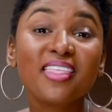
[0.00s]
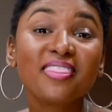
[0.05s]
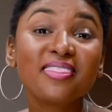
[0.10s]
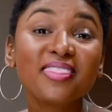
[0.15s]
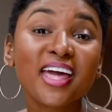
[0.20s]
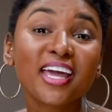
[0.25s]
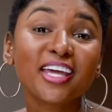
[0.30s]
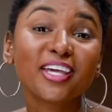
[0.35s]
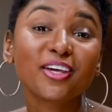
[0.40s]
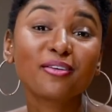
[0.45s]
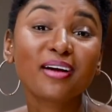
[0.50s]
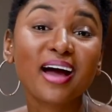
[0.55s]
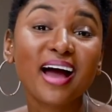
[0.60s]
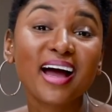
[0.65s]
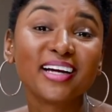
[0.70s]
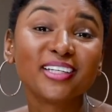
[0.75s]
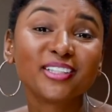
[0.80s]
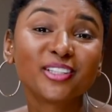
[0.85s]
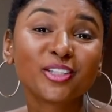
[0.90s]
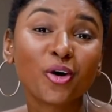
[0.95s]
Thank you
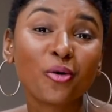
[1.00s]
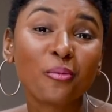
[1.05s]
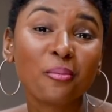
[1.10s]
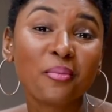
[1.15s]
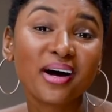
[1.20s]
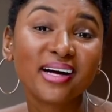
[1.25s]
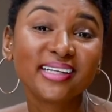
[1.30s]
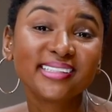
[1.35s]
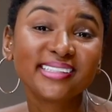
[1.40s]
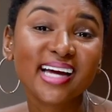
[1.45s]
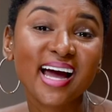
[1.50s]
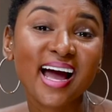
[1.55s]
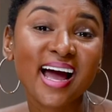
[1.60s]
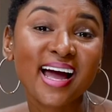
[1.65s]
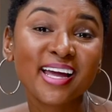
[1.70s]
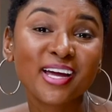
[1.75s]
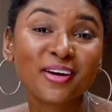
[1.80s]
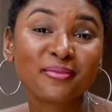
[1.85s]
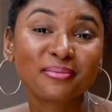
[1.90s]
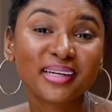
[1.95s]
guys so much.
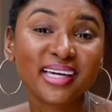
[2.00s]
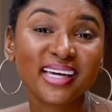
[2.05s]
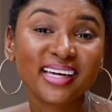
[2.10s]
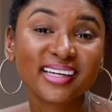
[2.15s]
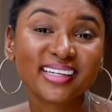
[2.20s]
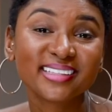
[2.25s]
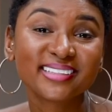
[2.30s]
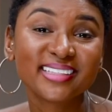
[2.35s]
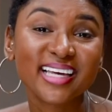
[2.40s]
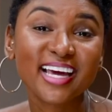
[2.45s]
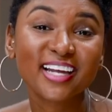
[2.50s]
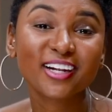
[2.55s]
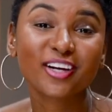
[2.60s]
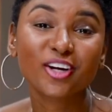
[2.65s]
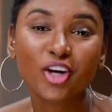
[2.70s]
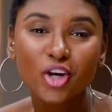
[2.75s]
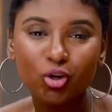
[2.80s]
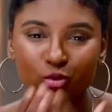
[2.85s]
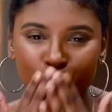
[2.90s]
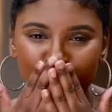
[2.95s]
I am Kela
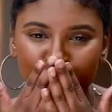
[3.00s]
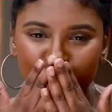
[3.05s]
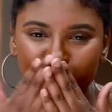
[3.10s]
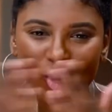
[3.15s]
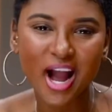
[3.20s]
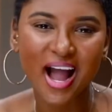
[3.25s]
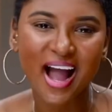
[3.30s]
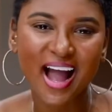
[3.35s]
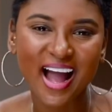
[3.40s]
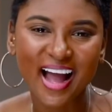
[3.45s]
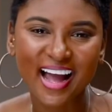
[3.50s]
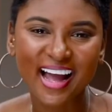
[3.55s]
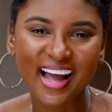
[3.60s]
Taylor. Mwah.